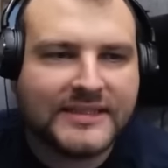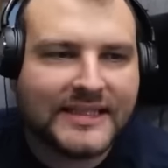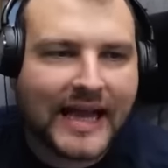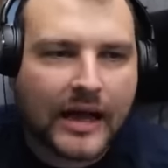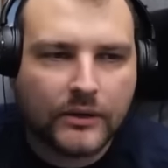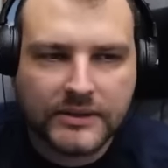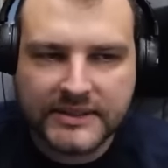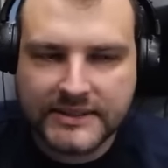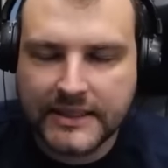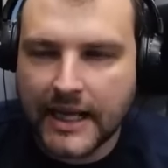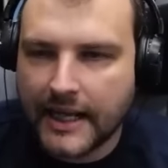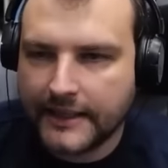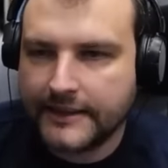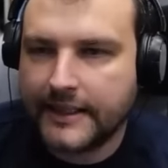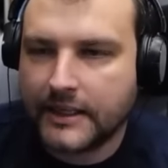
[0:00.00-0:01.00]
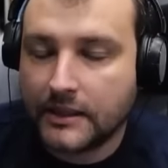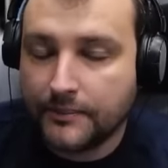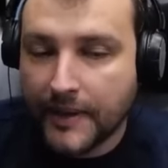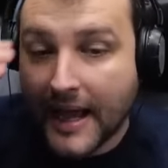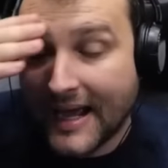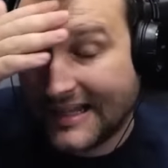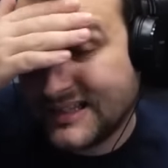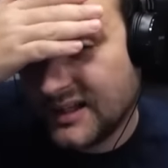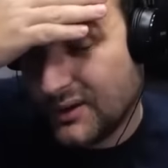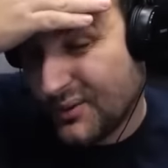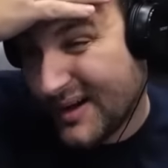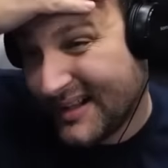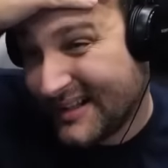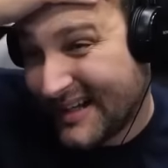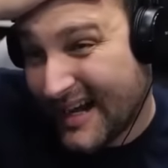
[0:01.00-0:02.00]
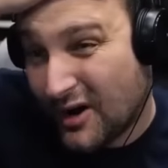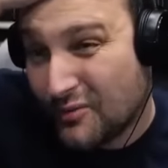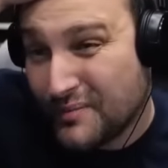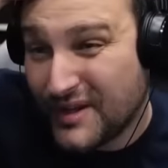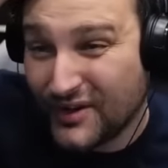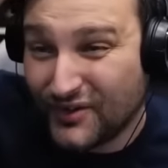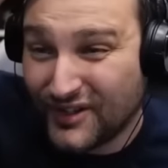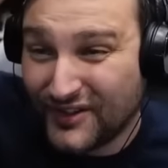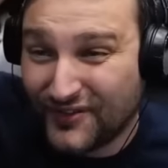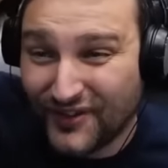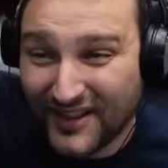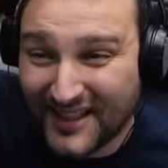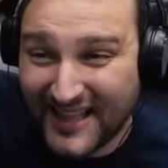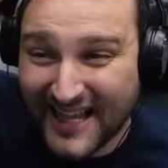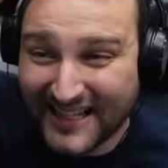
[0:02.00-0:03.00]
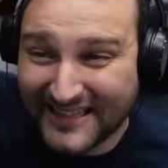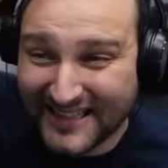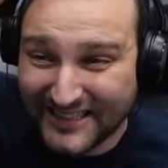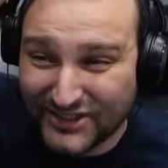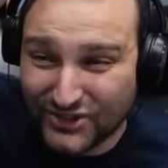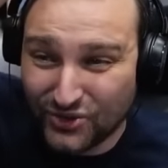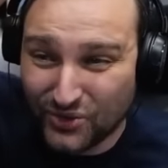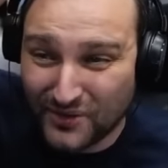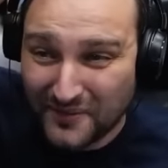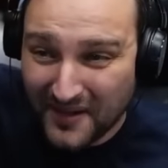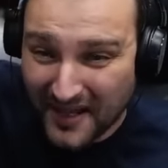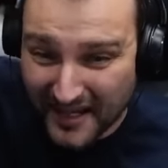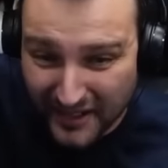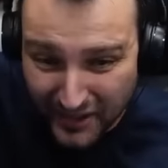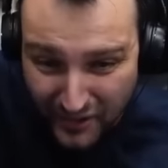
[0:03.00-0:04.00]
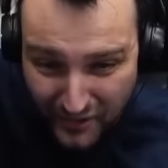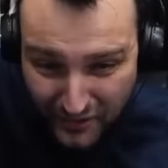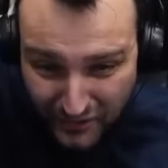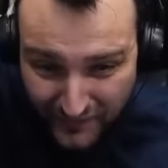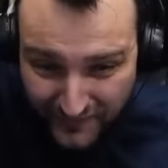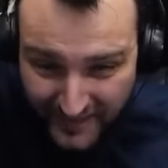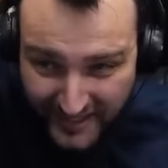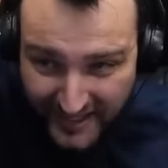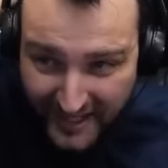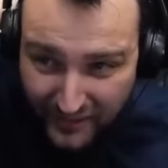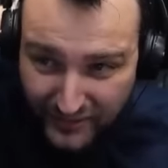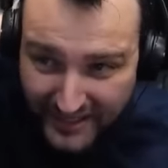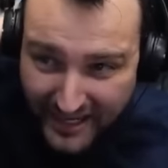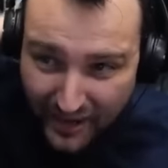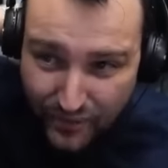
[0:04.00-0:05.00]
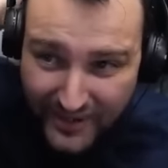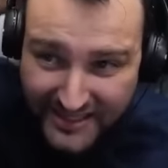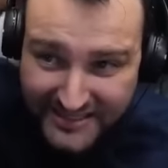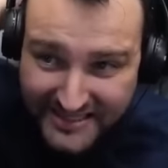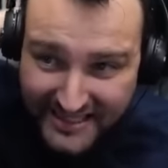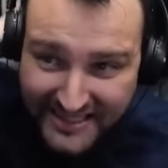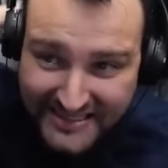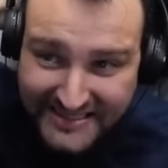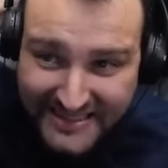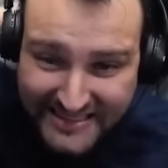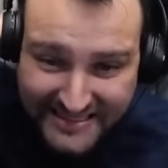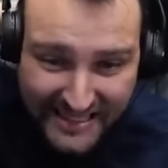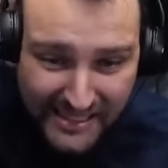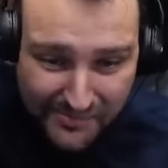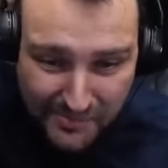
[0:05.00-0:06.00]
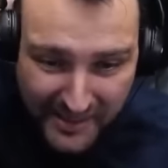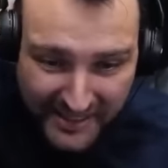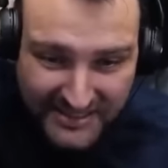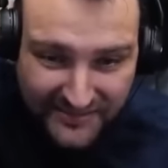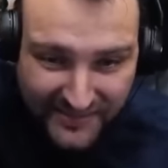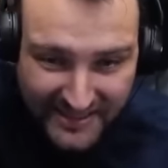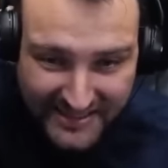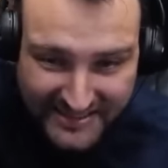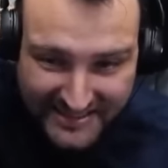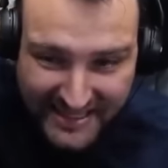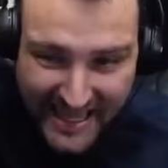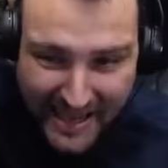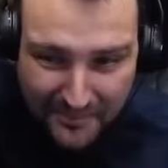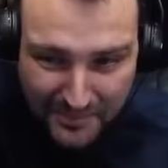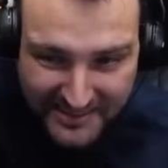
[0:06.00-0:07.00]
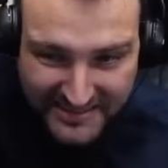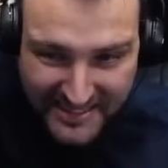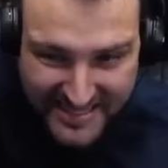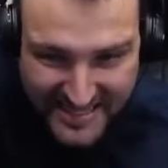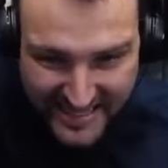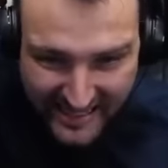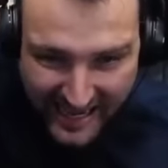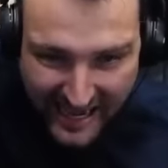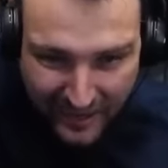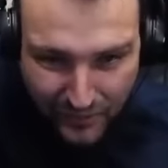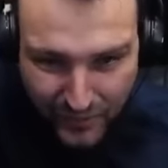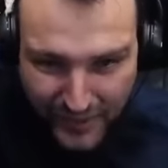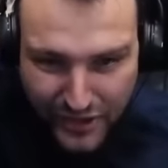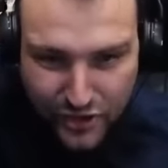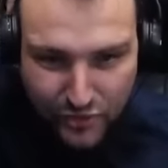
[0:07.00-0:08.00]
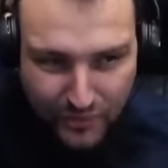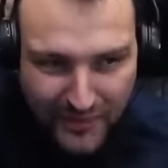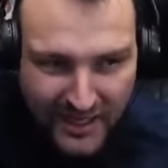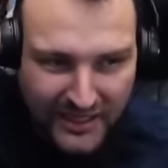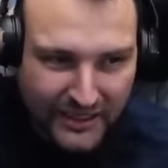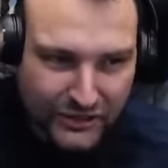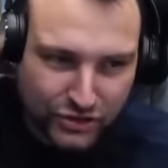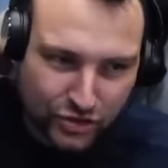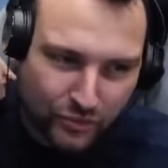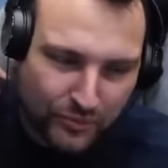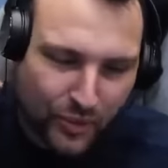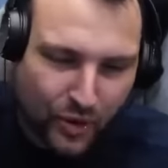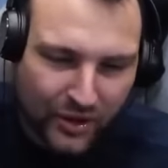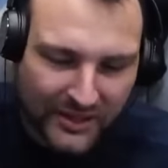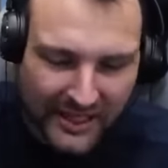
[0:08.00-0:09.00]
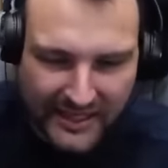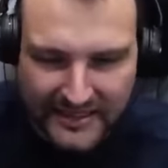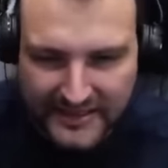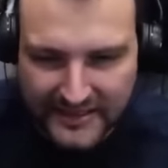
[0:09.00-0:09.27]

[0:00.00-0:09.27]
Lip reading: Town standard battle. Well, how beautiful that is. Soon we are going to figure out how easily 60 DPS will slap us in our humongous cupola.